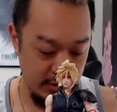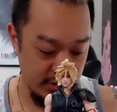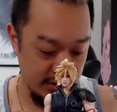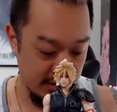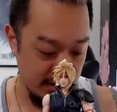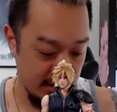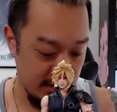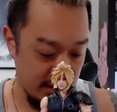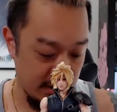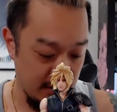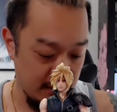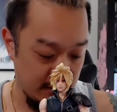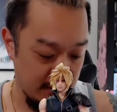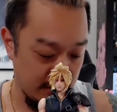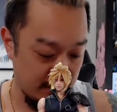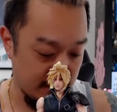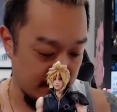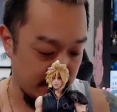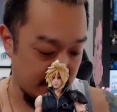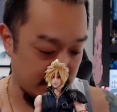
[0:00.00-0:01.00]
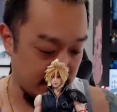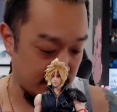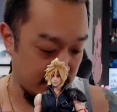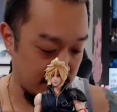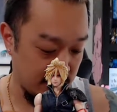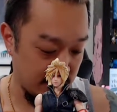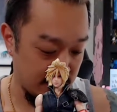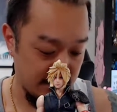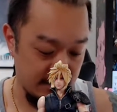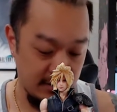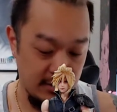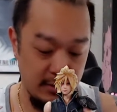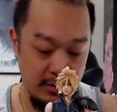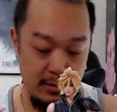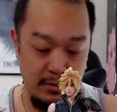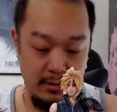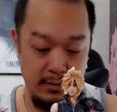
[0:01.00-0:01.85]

just any of these in any slot.